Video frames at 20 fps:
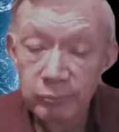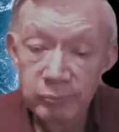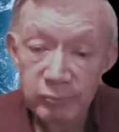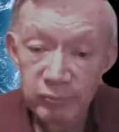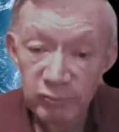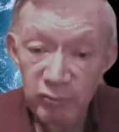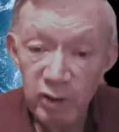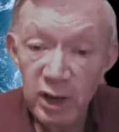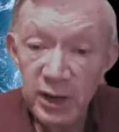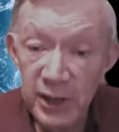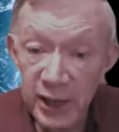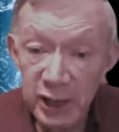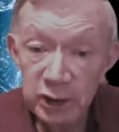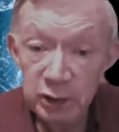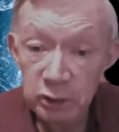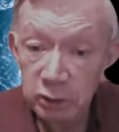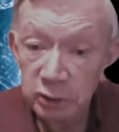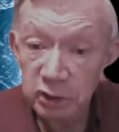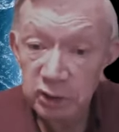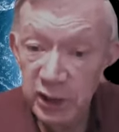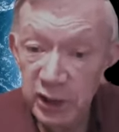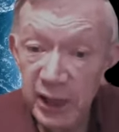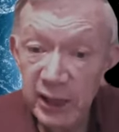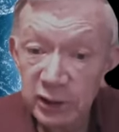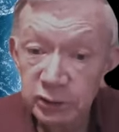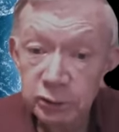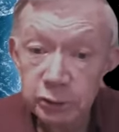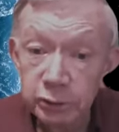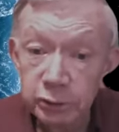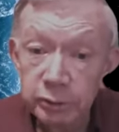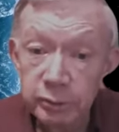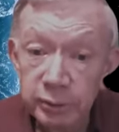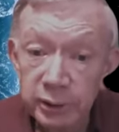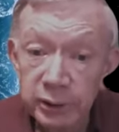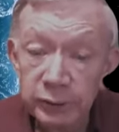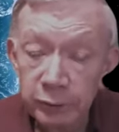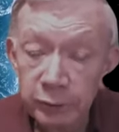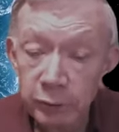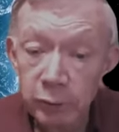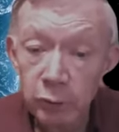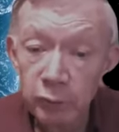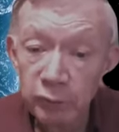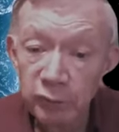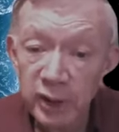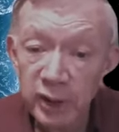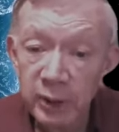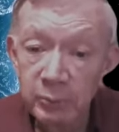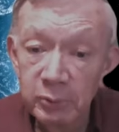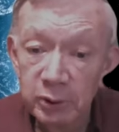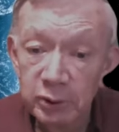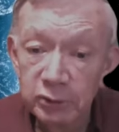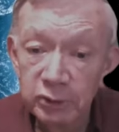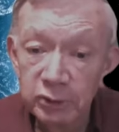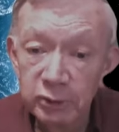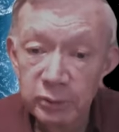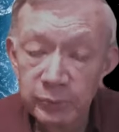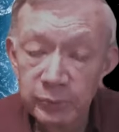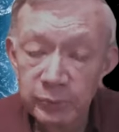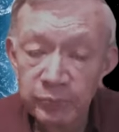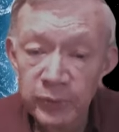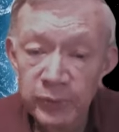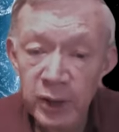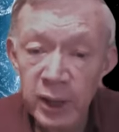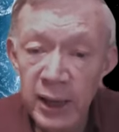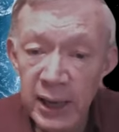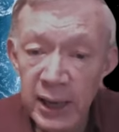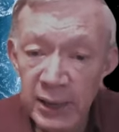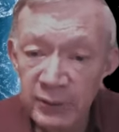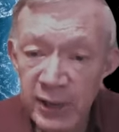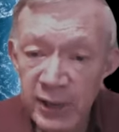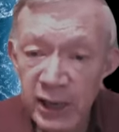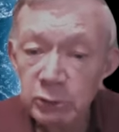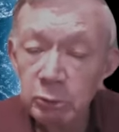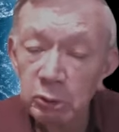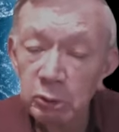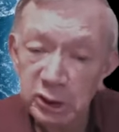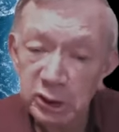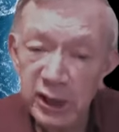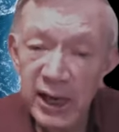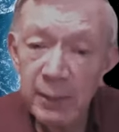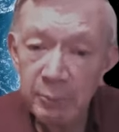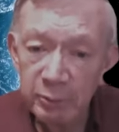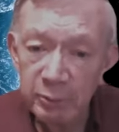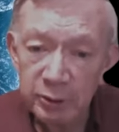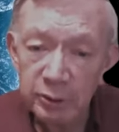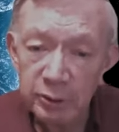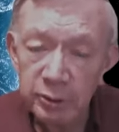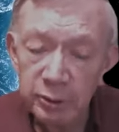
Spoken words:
financial disaster in their own families. And that's what's happened.